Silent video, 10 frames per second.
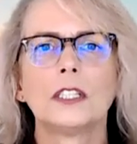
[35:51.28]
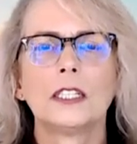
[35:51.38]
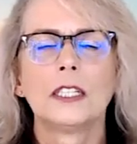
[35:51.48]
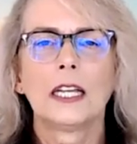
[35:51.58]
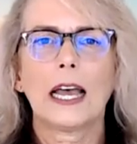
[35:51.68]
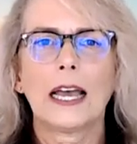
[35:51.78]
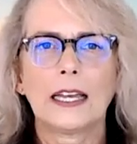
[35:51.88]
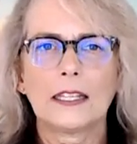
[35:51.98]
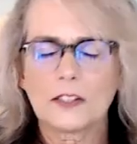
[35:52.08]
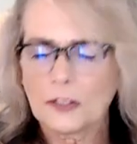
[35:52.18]

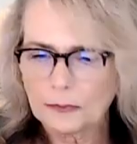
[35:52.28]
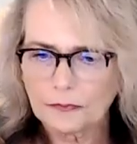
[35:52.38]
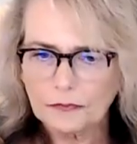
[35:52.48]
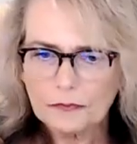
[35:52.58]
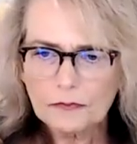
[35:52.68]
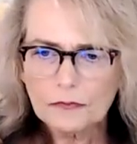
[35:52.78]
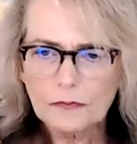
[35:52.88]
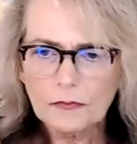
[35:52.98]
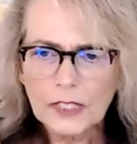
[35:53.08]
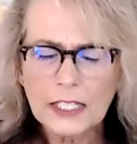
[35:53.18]
And
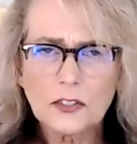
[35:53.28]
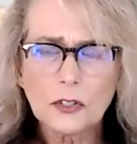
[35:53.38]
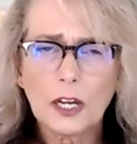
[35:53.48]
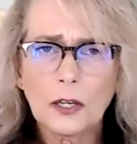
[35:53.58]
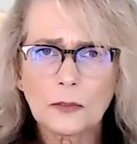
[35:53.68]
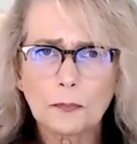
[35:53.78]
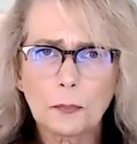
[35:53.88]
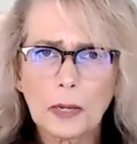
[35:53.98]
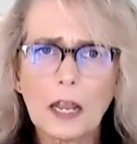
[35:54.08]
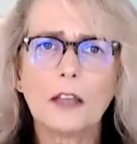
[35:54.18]
it's a
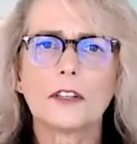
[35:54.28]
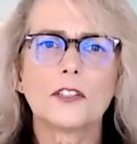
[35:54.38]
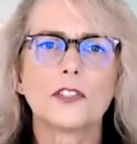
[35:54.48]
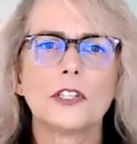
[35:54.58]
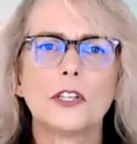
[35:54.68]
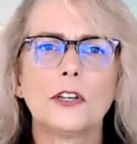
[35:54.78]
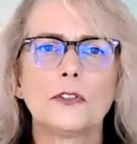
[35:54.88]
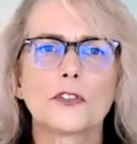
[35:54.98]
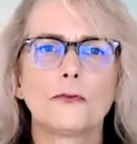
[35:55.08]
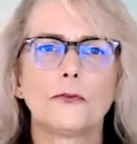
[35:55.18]
plant that's
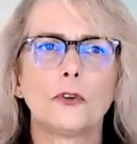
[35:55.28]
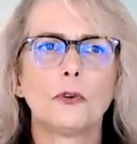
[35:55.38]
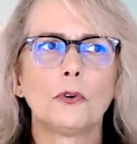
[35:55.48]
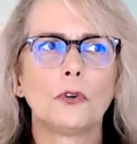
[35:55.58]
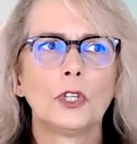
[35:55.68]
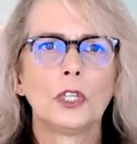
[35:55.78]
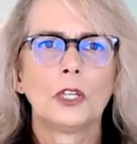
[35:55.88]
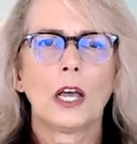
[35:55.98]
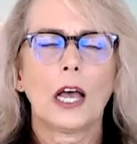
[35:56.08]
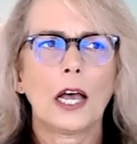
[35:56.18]
used for
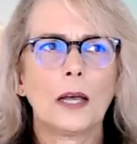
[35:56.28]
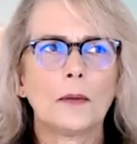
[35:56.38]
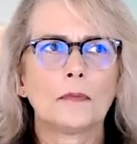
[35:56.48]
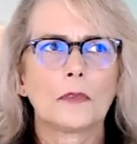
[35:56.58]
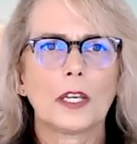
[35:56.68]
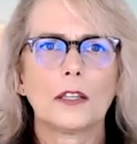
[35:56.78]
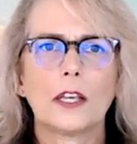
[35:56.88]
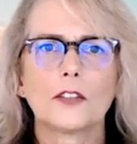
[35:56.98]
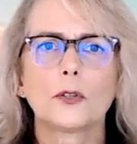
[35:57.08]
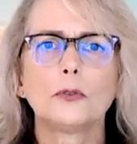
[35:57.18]
Um, it's
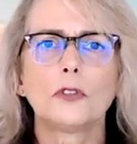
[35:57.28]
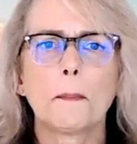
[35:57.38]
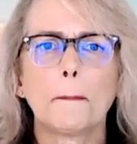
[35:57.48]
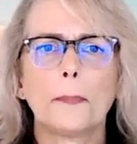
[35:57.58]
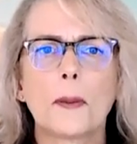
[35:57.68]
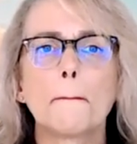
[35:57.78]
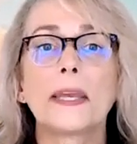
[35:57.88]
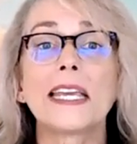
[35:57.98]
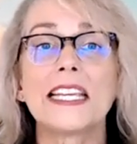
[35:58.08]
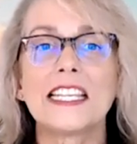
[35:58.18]
called the, the peace